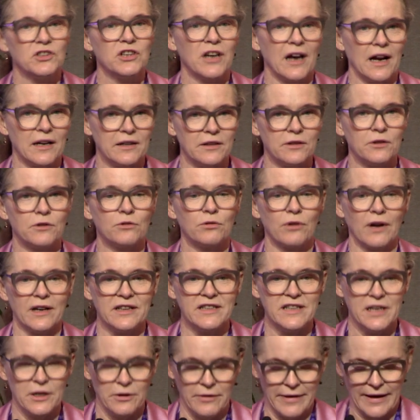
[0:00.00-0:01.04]
CHAARTED
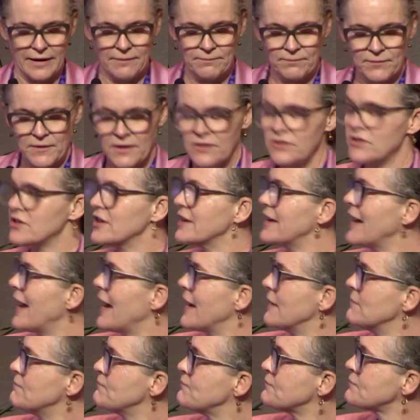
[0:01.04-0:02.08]
criteria
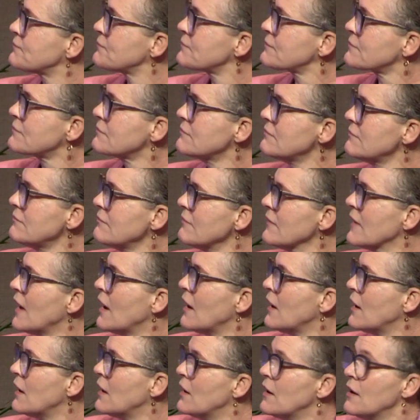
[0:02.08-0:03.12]
today.
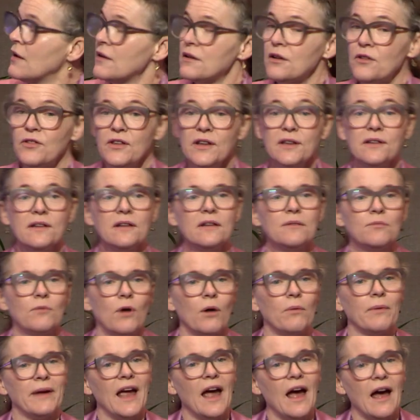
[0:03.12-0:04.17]
So this is
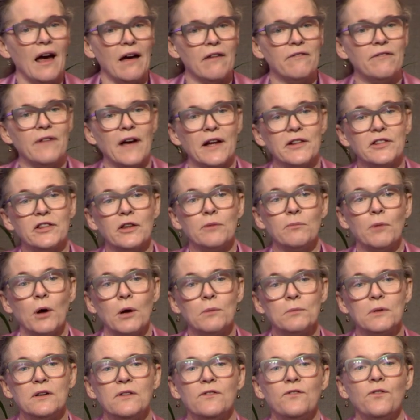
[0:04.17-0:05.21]
what we have at the
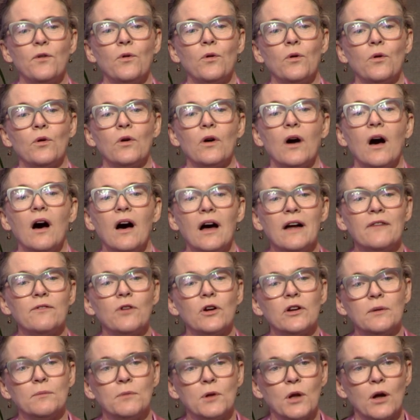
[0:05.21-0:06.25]
moment for high
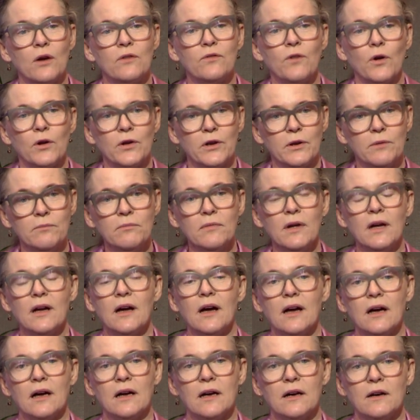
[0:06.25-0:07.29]
volume, low volume
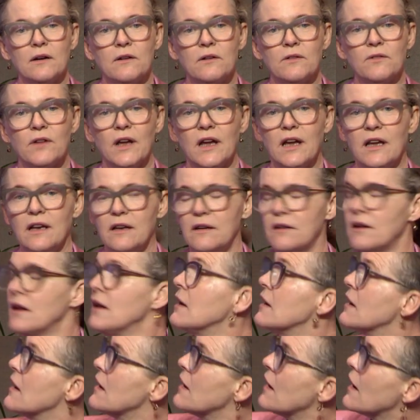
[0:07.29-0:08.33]
uh, in,
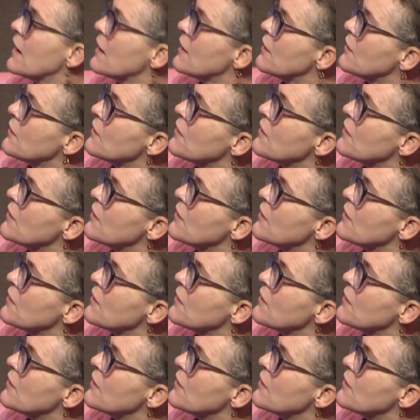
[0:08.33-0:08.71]
uh,